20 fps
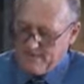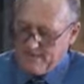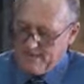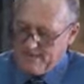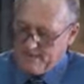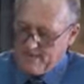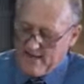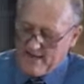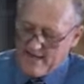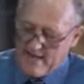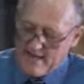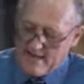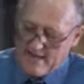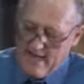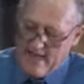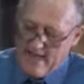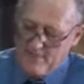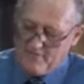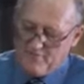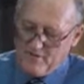Then he
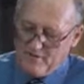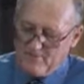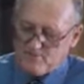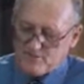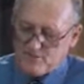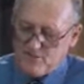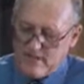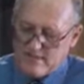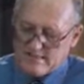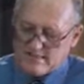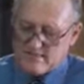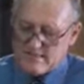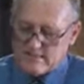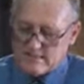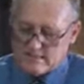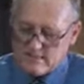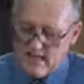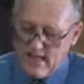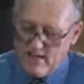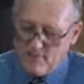gave them to his
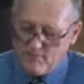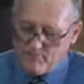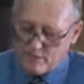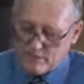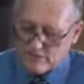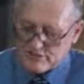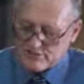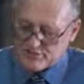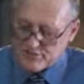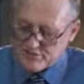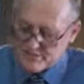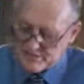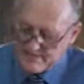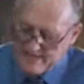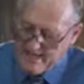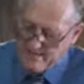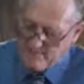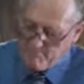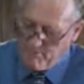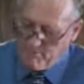disciples to
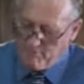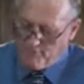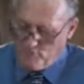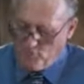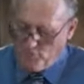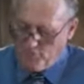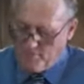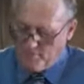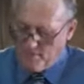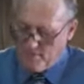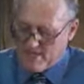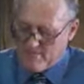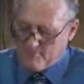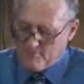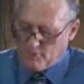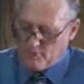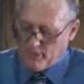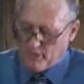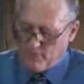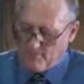set before the
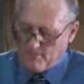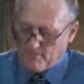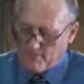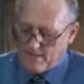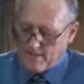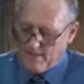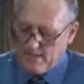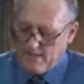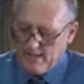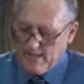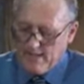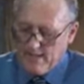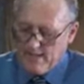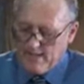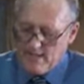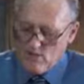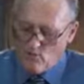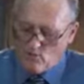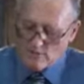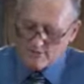people.
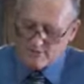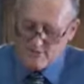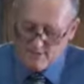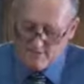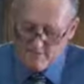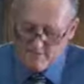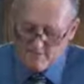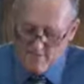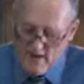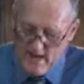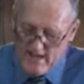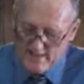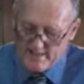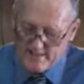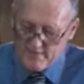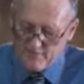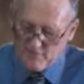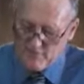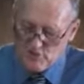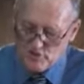He also
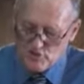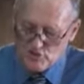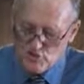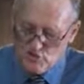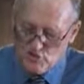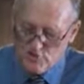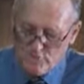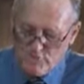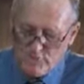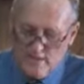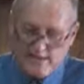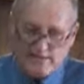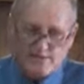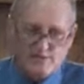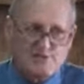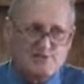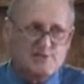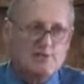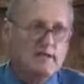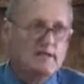divided the 2
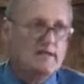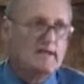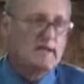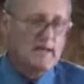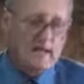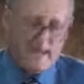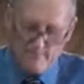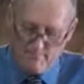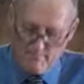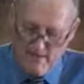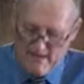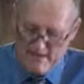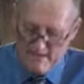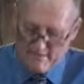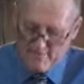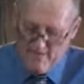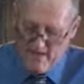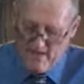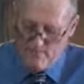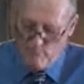fish among
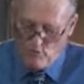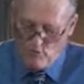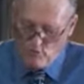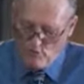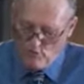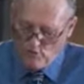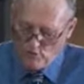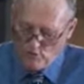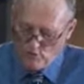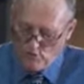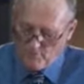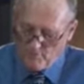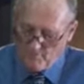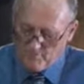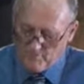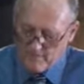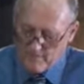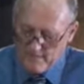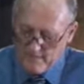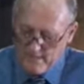them all.
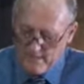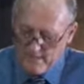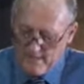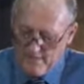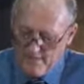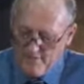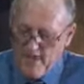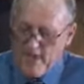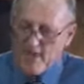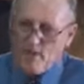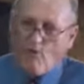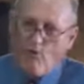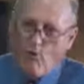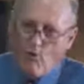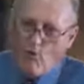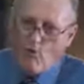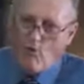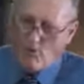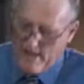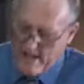They
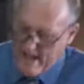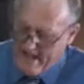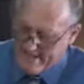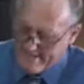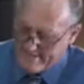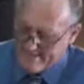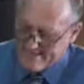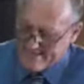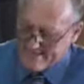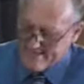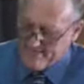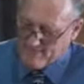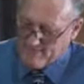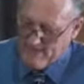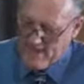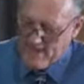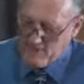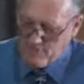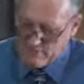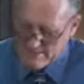all ate
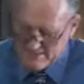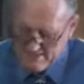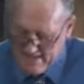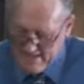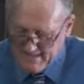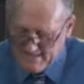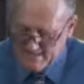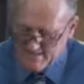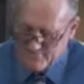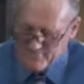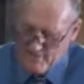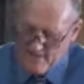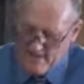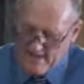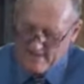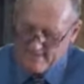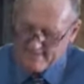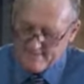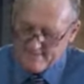and were satisfied,